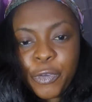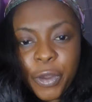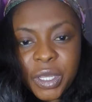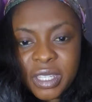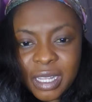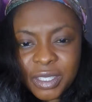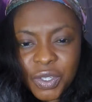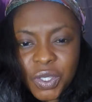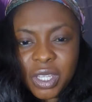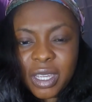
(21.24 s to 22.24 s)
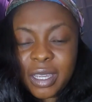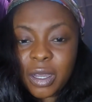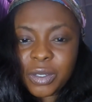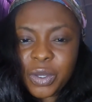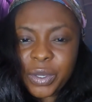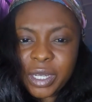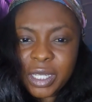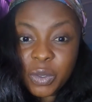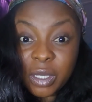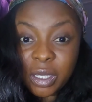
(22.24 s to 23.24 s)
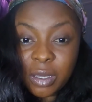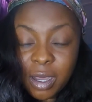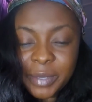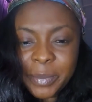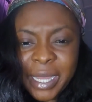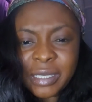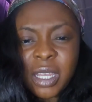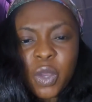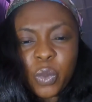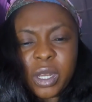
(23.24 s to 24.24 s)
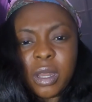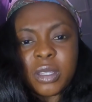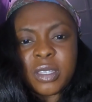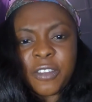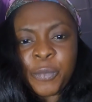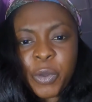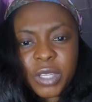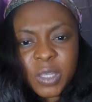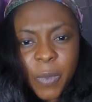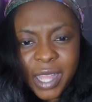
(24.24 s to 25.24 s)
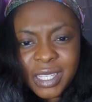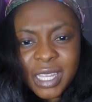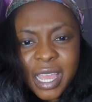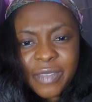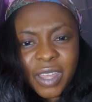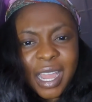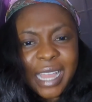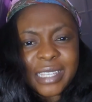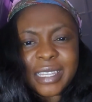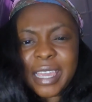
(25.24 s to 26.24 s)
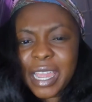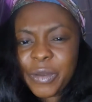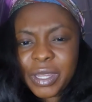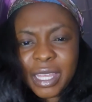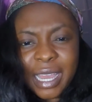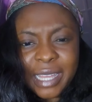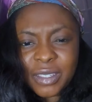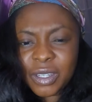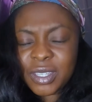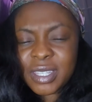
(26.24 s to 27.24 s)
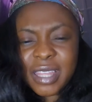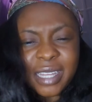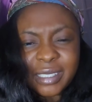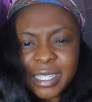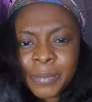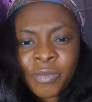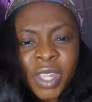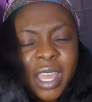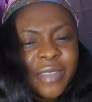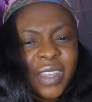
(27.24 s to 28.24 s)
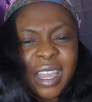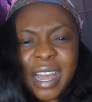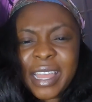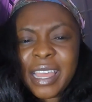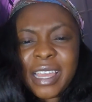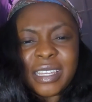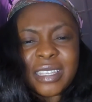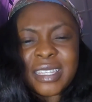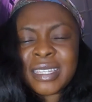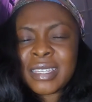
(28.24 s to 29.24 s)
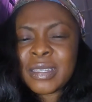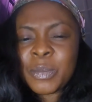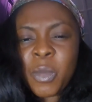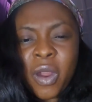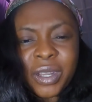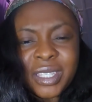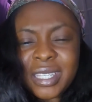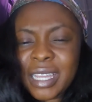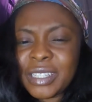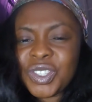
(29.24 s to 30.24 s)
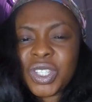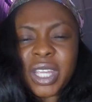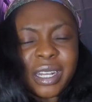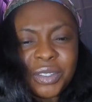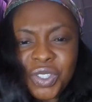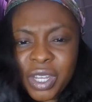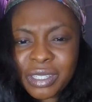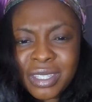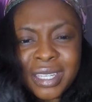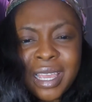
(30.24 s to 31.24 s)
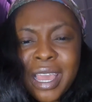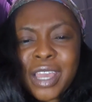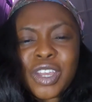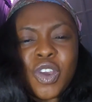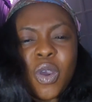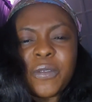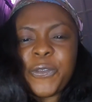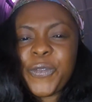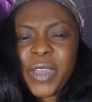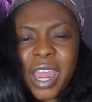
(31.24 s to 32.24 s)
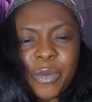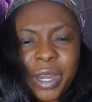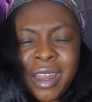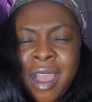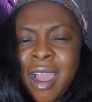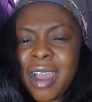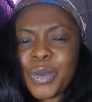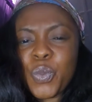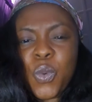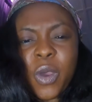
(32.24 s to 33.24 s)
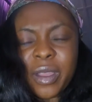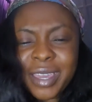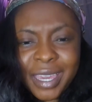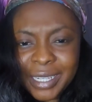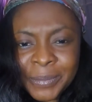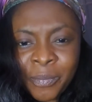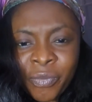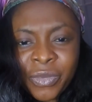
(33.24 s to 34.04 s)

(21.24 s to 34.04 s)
For instance, you see a girl going out with a young man with lots of prospects. The guy is caring, the guy is understanding, the guy is smart, intelligent, God-fearing, hard-working.